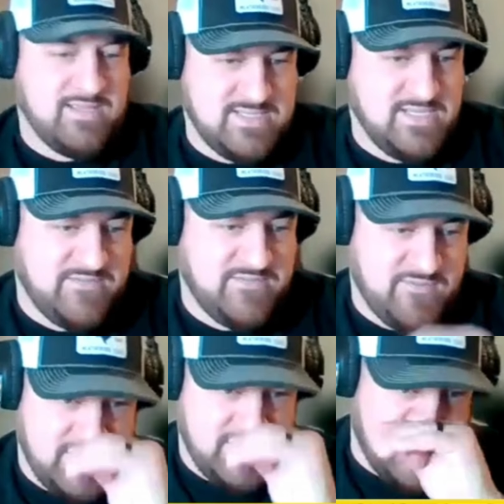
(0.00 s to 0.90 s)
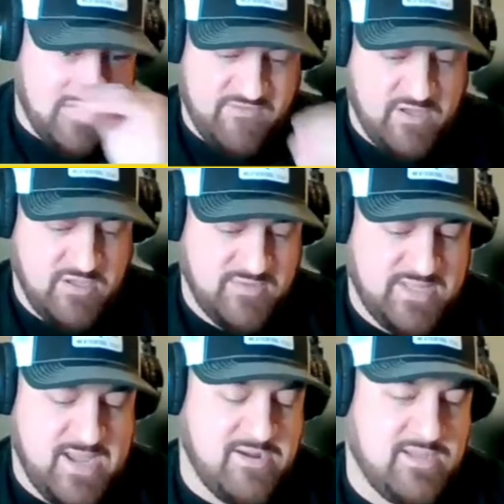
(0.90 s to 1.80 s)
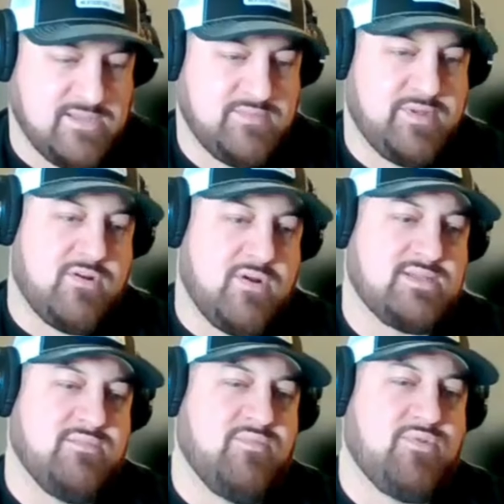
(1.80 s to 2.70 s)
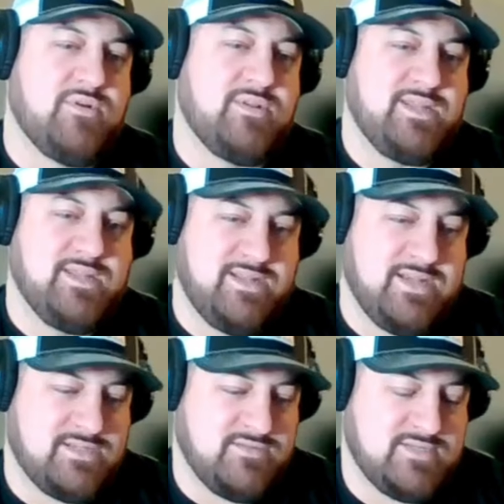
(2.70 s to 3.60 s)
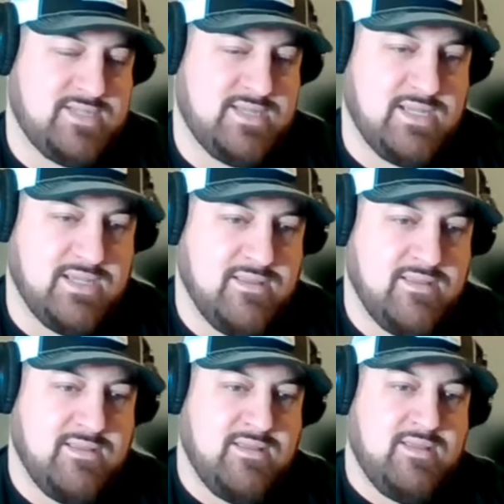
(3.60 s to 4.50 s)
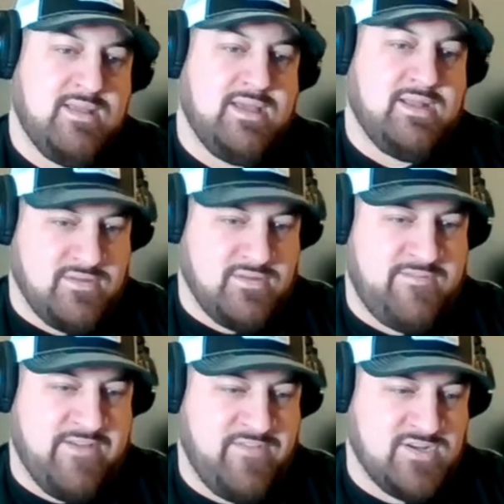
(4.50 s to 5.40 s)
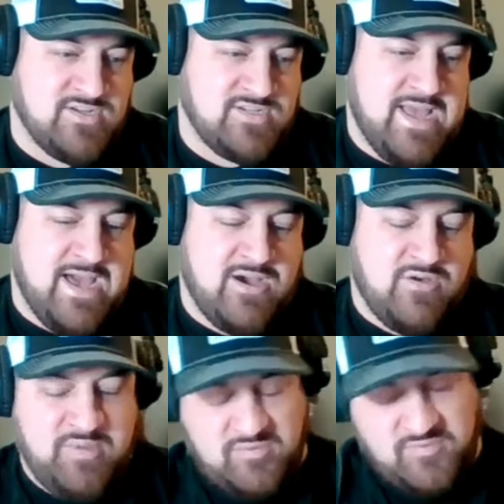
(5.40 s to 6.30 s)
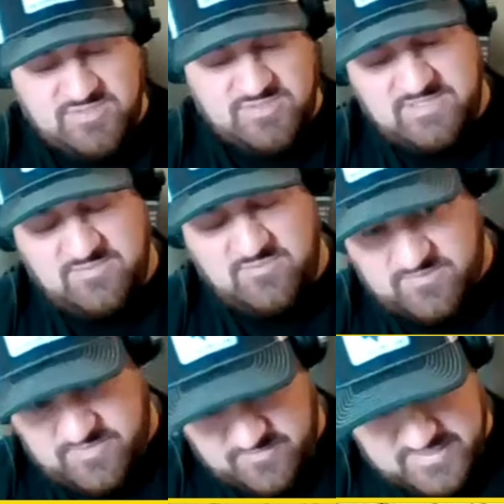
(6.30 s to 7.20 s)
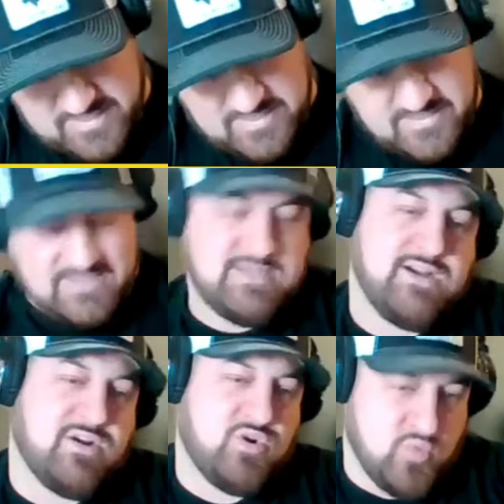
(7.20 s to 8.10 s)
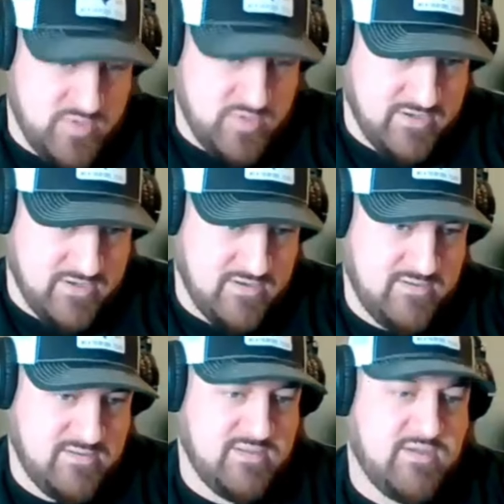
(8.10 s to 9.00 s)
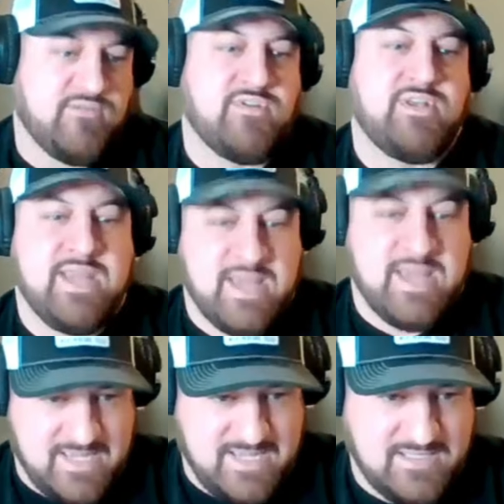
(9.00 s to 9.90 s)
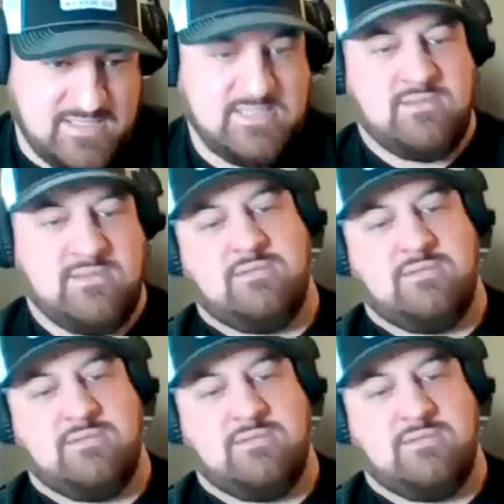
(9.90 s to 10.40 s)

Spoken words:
going to differ on the call volume and areas, but across the board, they did a national study. And in 3 to 5 years now, people will see more than people did an entire career over decades,